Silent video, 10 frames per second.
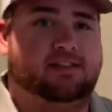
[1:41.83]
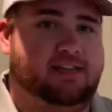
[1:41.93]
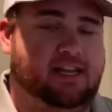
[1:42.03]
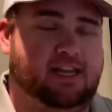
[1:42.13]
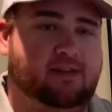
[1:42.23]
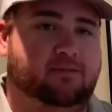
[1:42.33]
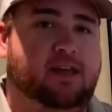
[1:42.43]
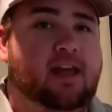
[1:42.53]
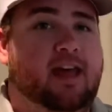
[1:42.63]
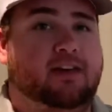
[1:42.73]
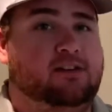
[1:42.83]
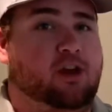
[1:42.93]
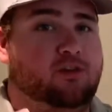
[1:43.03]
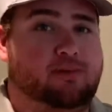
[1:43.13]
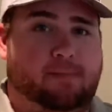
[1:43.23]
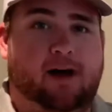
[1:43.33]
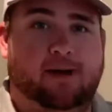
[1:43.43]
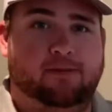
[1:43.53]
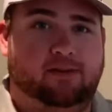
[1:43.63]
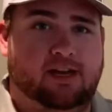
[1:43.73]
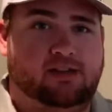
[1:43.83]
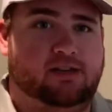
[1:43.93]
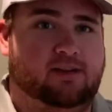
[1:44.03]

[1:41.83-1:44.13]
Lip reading: deemed, it goes by population.